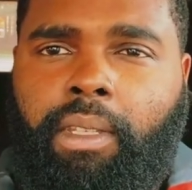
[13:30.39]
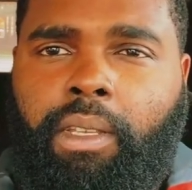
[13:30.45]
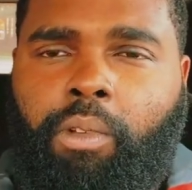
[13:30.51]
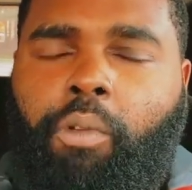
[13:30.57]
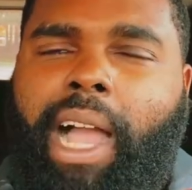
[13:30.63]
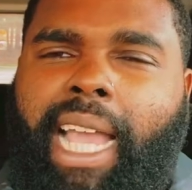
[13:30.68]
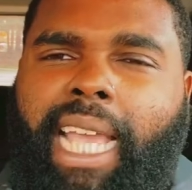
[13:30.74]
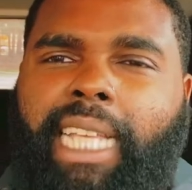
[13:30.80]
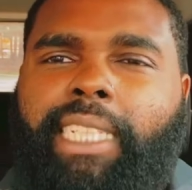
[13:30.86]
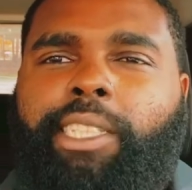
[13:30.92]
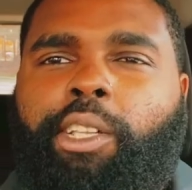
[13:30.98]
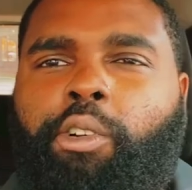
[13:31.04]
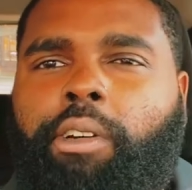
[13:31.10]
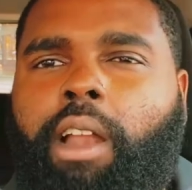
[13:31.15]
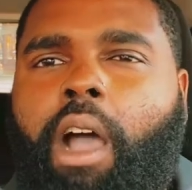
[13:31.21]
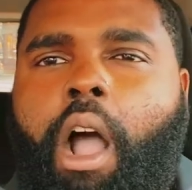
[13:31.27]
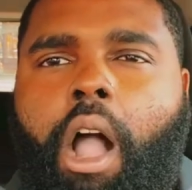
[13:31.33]
while he's
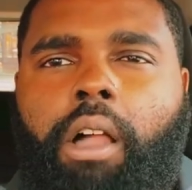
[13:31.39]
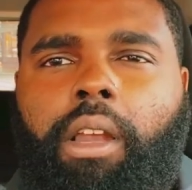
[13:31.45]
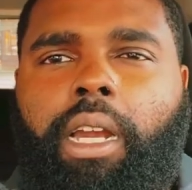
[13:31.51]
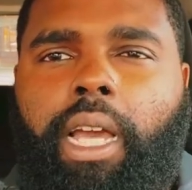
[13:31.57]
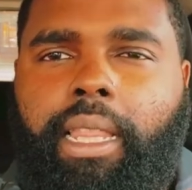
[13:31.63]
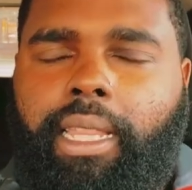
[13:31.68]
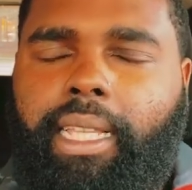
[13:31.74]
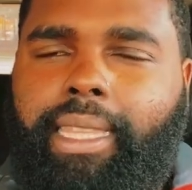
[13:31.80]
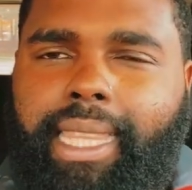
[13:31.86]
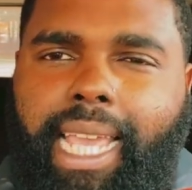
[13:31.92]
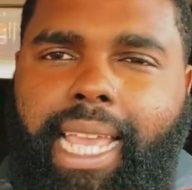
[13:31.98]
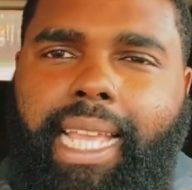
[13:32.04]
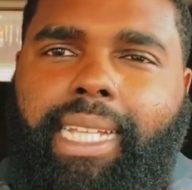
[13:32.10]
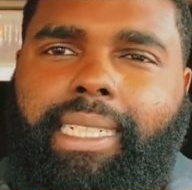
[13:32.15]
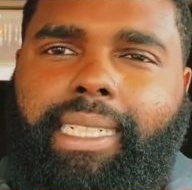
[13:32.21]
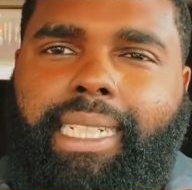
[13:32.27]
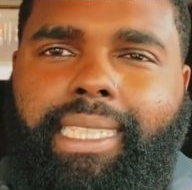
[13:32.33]
doing all the other
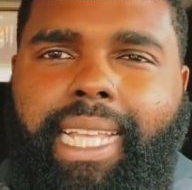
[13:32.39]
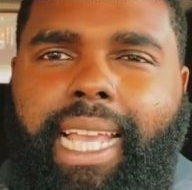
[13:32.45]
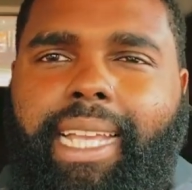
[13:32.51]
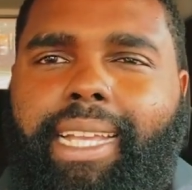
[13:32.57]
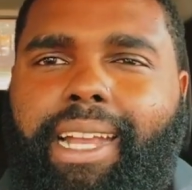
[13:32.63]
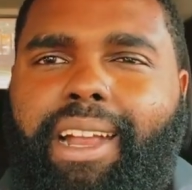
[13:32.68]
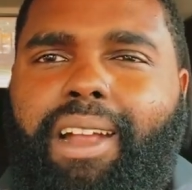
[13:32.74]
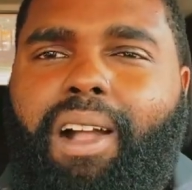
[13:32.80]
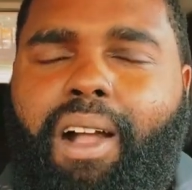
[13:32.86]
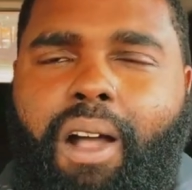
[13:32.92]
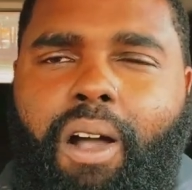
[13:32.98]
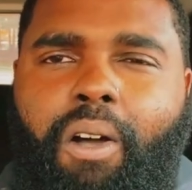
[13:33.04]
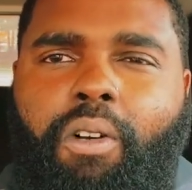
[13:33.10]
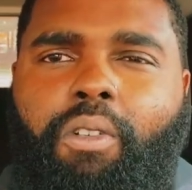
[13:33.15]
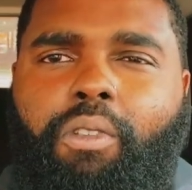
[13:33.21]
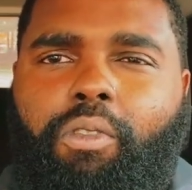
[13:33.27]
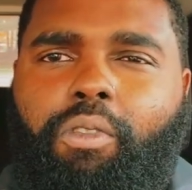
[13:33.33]
things to take care of
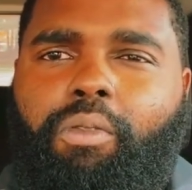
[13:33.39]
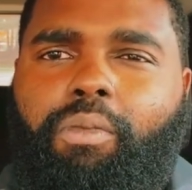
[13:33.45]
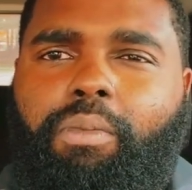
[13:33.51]
home.